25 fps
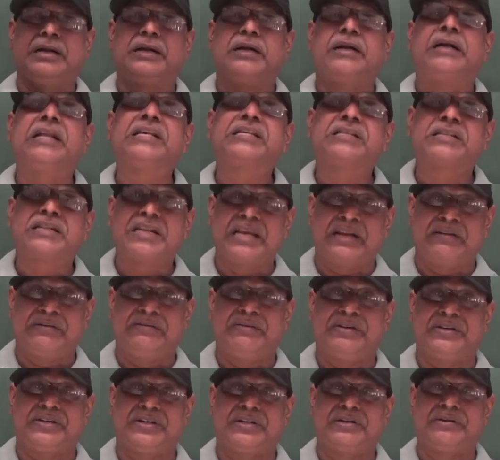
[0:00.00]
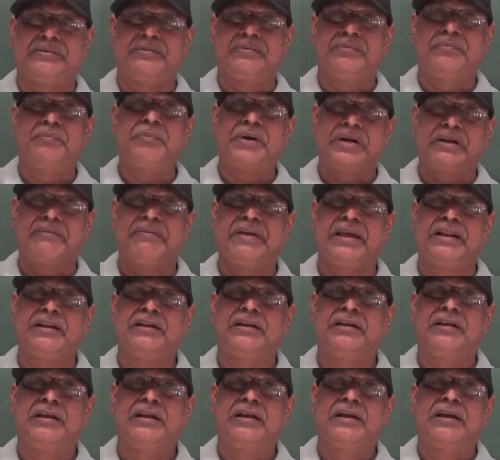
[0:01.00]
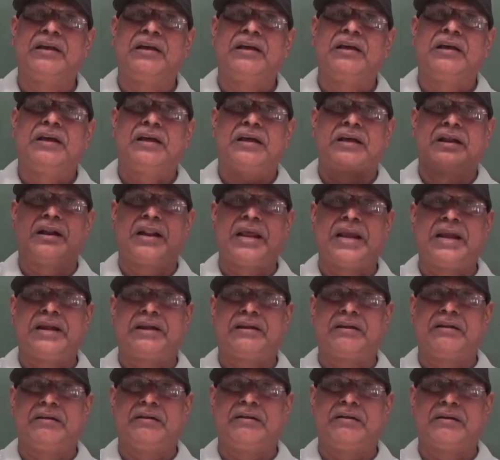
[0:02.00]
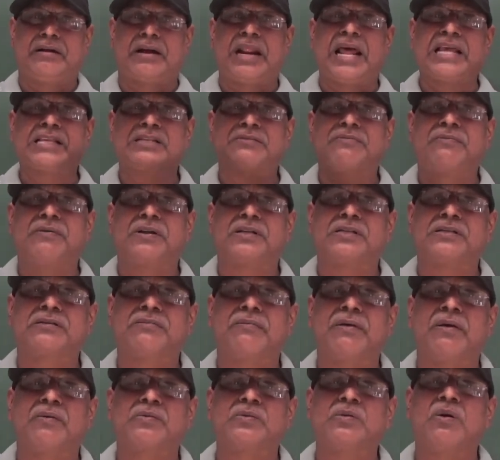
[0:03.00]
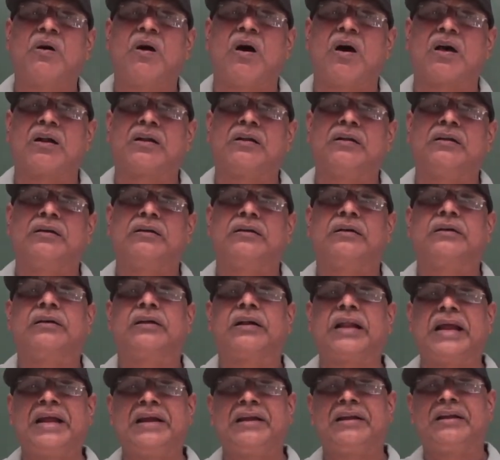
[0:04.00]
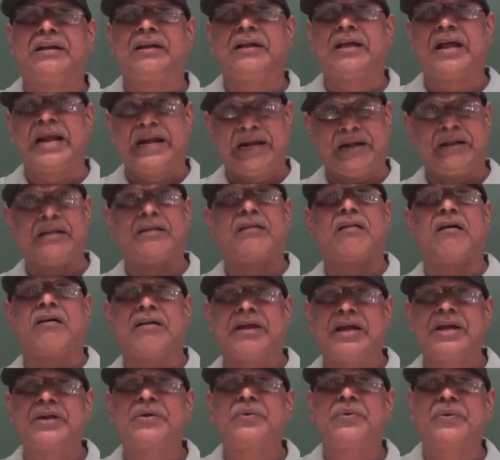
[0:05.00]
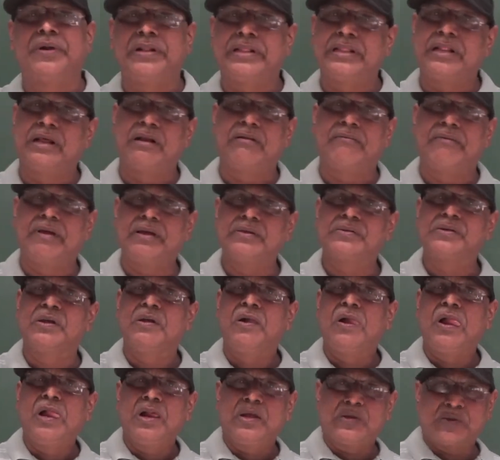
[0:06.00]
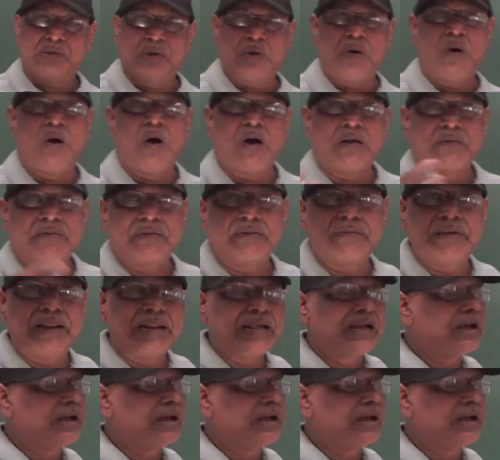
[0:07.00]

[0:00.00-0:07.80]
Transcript: distinguish between transverse waves or and longitudinal waves. So, or we will